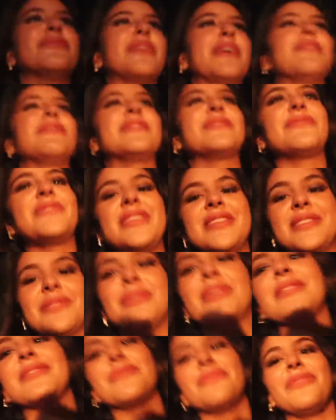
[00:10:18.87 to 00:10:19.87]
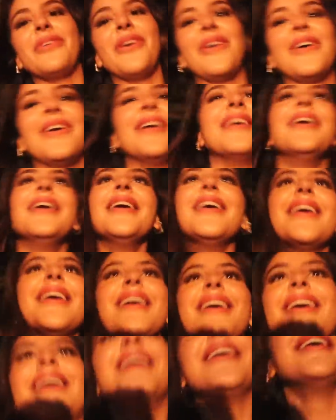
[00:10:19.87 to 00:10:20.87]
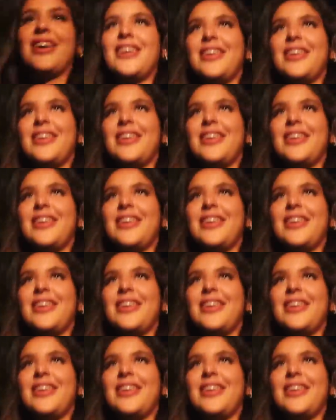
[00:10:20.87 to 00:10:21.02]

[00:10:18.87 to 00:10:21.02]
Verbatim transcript: front of his feet so he doesn't yeah, fall. Henny,